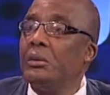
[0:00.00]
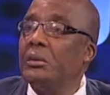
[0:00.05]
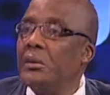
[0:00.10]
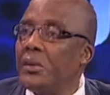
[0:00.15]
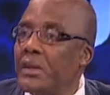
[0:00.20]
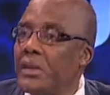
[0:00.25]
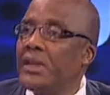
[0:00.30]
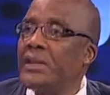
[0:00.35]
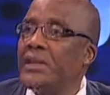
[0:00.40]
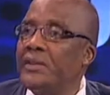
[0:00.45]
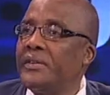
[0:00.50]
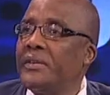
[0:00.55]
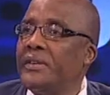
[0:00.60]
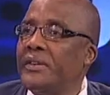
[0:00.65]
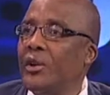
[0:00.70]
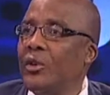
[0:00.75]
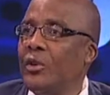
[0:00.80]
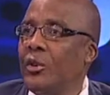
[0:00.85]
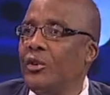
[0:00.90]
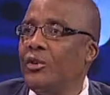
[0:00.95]
increasing
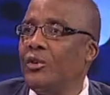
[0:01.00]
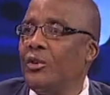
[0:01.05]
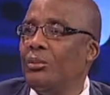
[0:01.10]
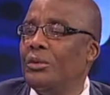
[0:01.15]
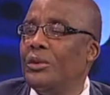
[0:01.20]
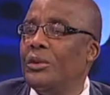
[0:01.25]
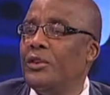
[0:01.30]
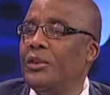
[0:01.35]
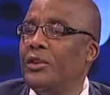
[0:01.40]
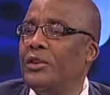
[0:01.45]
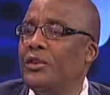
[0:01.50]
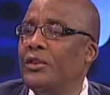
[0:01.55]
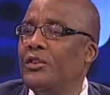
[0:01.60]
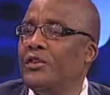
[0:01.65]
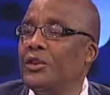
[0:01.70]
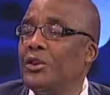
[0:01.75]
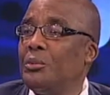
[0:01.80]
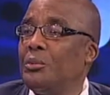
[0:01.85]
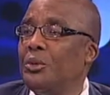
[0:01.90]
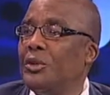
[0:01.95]
the condom
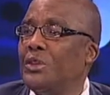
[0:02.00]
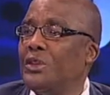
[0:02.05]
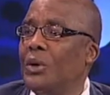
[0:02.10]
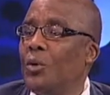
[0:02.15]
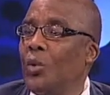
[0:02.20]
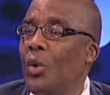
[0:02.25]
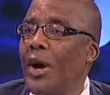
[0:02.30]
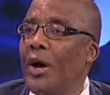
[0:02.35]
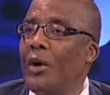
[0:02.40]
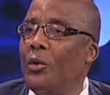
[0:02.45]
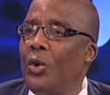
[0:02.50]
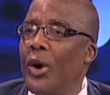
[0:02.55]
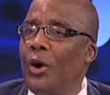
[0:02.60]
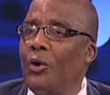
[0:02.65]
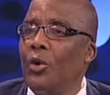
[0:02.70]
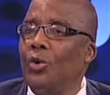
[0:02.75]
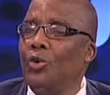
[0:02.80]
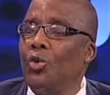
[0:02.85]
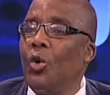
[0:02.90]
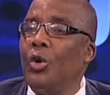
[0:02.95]
distribution. We are
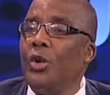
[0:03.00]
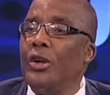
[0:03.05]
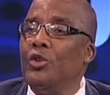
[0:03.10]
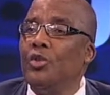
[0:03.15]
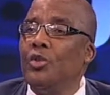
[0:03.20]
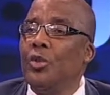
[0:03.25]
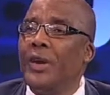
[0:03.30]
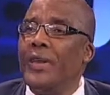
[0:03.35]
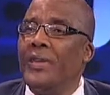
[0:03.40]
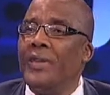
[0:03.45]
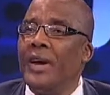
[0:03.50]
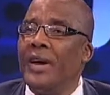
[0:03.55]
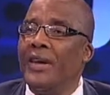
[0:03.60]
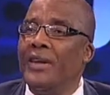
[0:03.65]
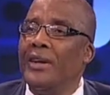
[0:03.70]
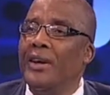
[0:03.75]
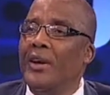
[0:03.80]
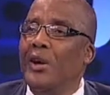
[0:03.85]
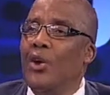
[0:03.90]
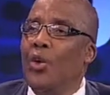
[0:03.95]
not only doing
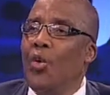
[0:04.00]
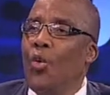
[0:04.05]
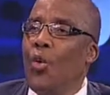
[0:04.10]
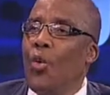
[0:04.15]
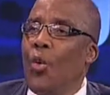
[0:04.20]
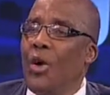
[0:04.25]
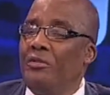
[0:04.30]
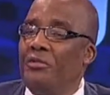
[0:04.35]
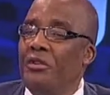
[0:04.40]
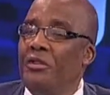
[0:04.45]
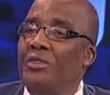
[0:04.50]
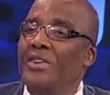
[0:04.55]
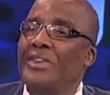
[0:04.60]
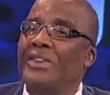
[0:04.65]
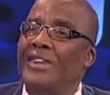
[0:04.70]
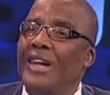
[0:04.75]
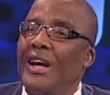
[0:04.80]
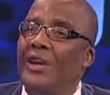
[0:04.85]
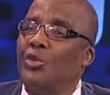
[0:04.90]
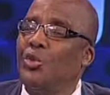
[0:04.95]
that, we've even
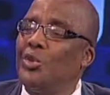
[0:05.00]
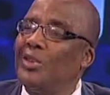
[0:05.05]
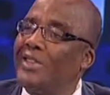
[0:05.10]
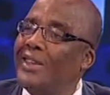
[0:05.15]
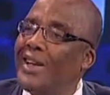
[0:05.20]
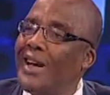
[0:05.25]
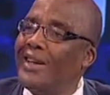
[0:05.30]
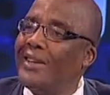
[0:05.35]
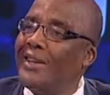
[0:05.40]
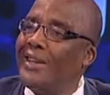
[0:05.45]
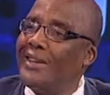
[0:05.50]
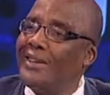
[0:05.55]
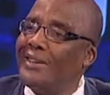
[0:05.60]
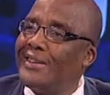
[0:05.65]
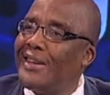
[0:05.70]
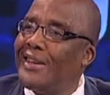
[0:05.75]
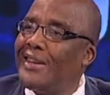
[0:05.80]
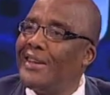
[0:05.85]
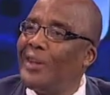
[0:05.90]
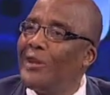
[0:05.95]
tried to study
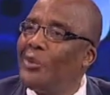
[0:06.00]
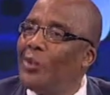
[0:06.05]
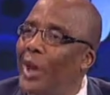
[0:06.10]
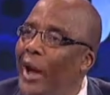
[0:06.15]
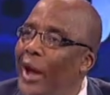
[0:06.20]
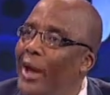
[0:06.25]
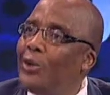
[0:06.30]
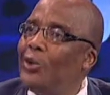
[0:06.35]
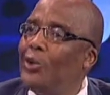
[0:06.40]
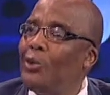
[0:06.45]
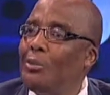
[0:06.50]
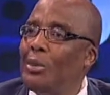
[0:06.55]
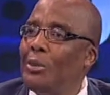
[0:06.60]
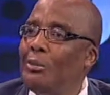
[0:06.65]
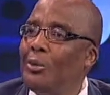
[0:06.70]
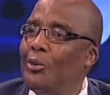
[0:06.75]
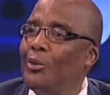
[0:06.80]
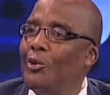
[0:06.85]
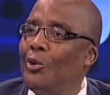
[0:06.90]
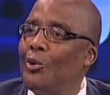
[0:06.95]
exactly why do
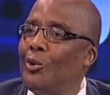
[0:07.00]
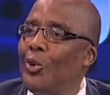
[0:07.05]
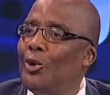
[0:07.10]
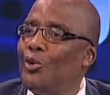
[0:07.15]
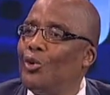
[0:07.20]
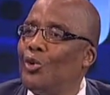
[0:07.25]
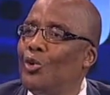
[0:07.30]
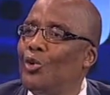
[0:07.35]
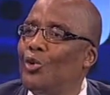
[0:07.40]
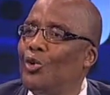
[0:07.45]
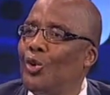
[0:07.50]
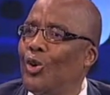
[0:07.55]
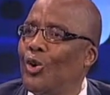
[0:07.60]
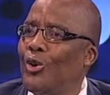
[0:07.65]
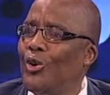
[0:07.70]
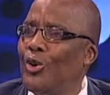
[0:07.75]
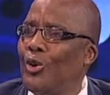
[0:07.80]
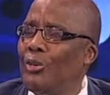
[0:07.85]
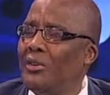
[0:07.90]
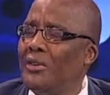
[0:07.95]
people don't want to use
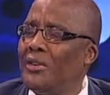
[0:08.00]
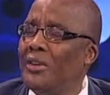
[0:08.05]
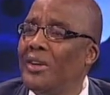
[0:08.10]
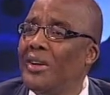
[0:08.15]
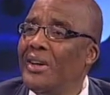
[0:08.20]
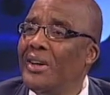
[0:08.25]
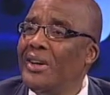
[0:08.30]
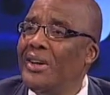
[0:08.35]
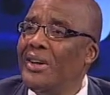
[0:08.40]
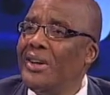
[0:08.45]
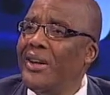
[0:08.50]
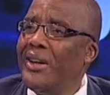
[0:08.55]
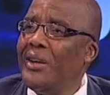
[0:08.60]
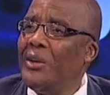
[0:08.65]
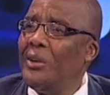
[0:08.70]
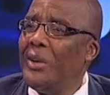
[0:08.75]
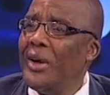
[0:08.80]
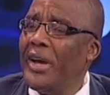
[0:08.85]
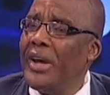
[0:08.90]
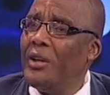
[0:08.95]
condoms.
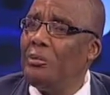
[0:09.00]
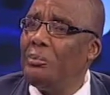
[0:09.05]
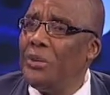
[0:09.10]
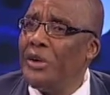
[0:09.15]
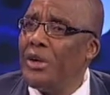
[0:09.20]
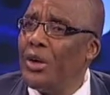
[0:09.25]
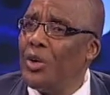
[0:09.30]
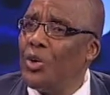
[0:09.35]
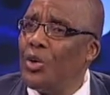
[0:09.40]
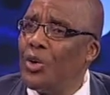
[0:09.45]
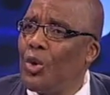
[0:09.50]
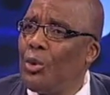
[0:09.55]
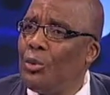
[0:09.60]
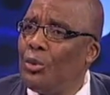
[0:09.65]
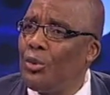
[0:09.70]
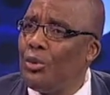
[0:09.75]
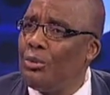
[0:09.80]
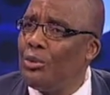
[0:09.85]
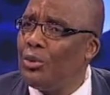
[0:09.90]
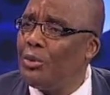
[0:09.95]
And we had peer
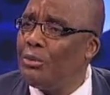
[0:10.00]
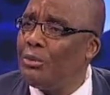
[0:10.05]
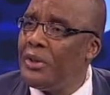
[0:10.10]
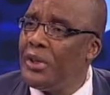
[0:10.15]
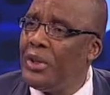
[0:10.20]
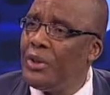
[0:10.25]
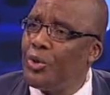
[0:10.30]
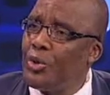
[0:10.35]
groups, we put peer